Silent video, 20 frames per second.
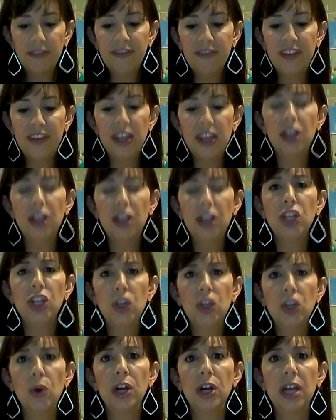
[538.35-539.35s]
Fill
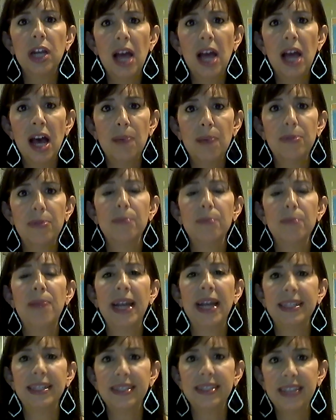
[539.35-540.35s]
your cup by
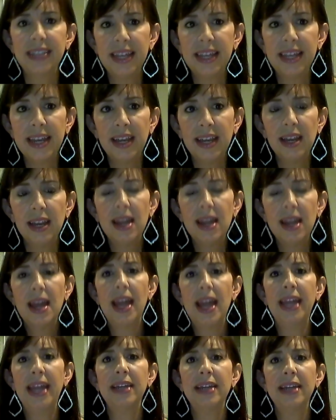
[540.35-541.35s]
sitting
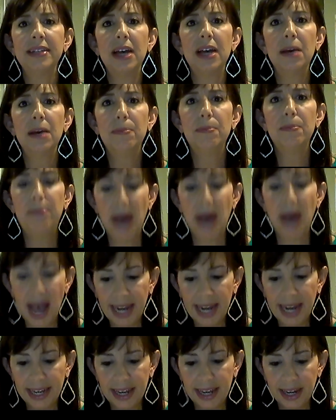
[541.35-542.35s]
and
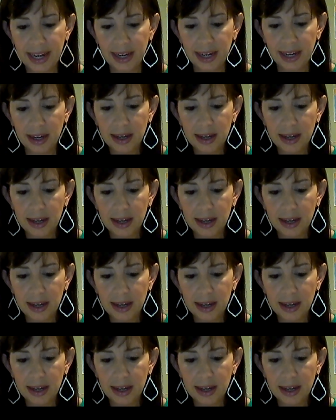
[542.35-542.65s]
abiding.